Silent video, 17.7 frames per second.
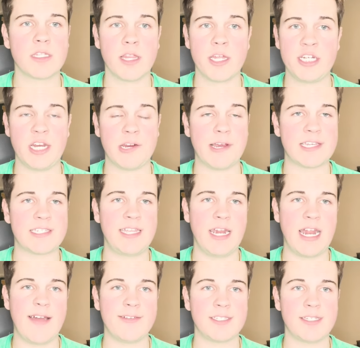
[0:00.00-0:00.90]
Legarius
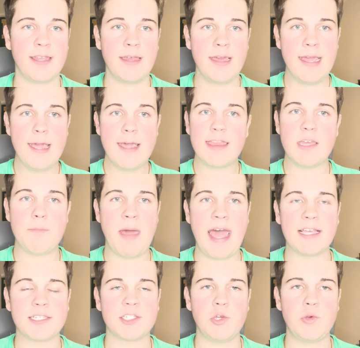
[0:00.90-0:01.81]
Sneed, obviously, the
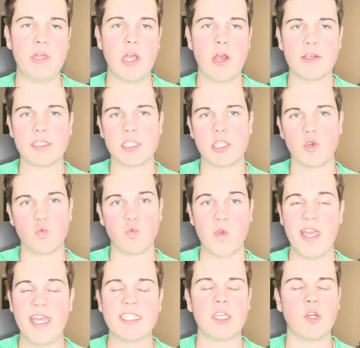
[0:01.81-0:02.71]
past 2 years is the
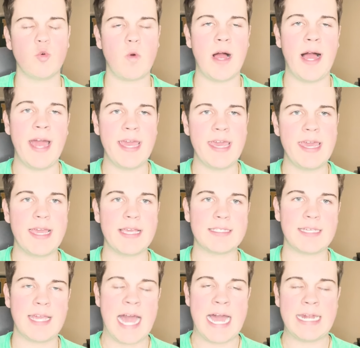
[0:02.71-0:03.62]
reason why he
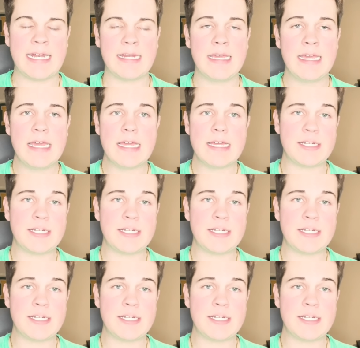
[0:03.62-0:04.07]
has gotten